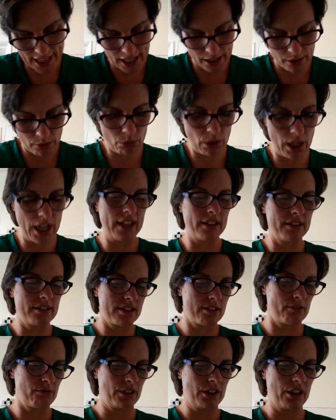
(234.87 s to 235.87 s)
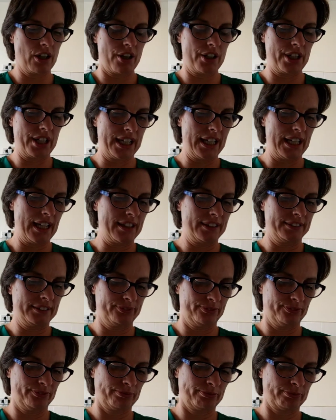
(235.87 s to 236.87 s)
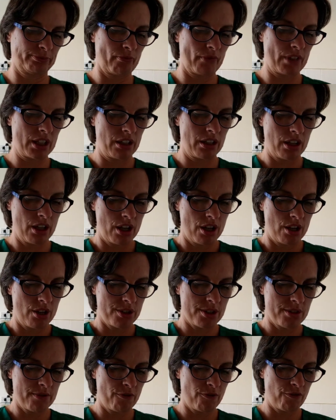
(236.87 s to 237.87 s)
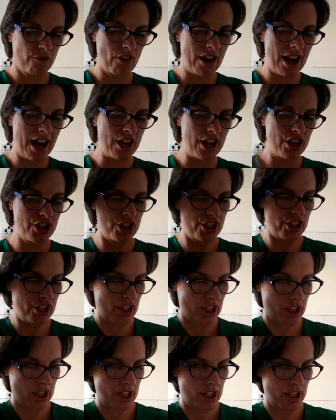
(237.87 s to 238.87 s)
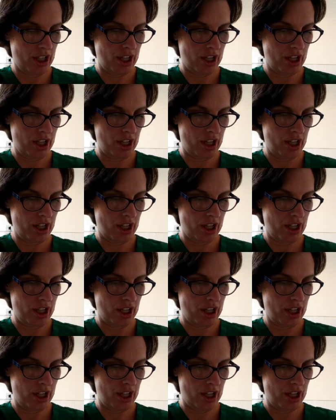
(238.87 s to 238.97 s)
then what else have we got on here? Some fresh